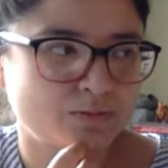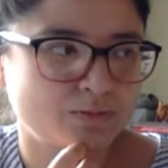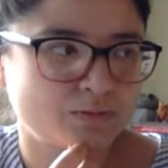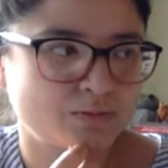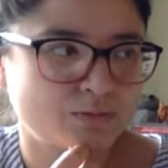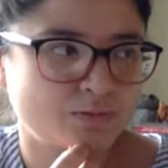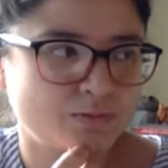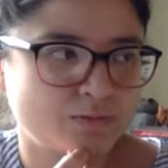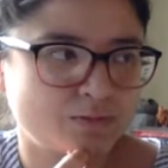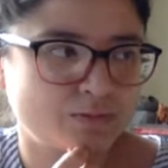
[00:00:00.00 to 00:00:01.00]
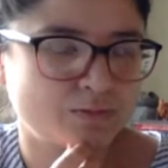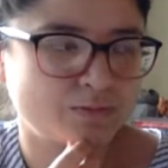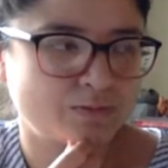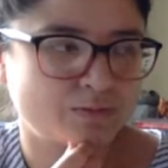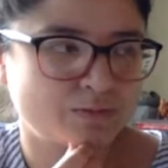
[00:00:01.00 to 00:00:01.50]

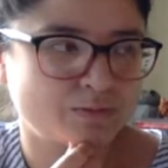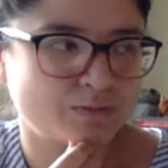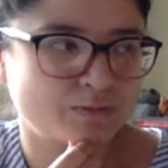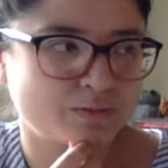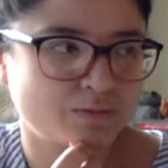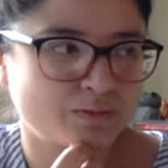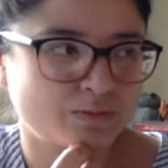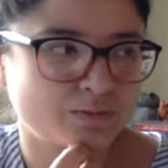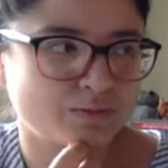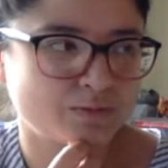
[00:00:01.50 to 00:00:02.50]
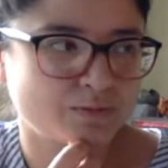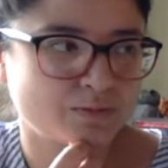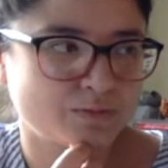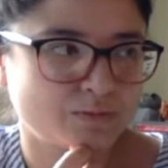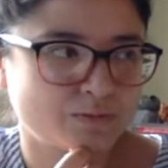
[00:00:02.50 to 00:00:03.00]

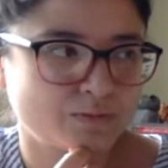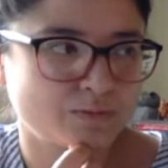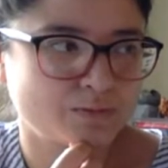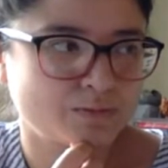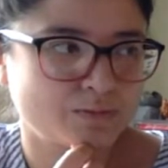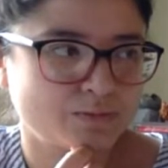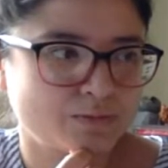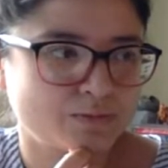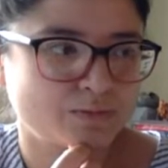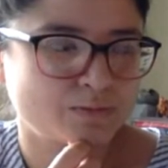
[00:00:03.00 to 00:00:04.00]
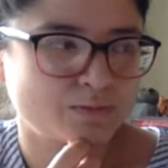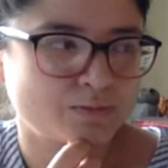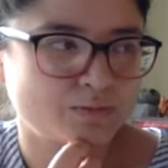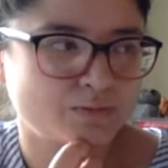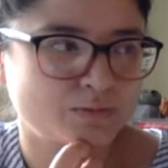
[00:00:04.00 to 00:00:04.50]

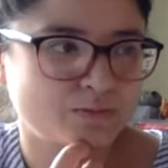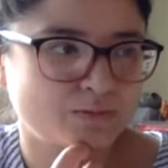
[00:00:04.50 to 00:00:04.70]
(not speaking)